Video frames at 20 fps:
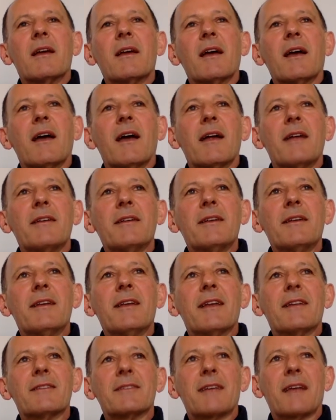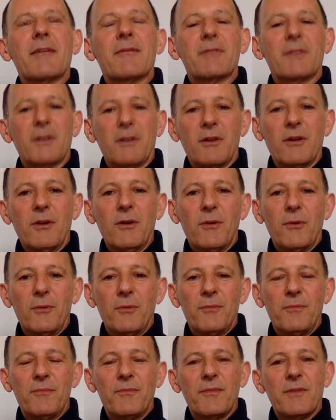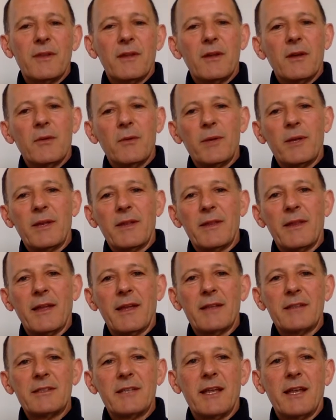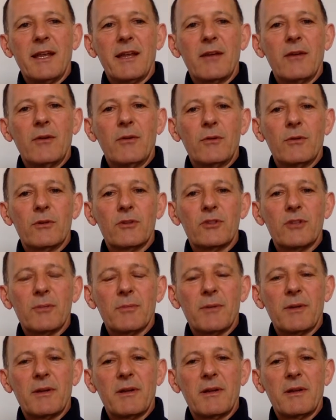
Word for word: And in letting everything go, we can then take ownership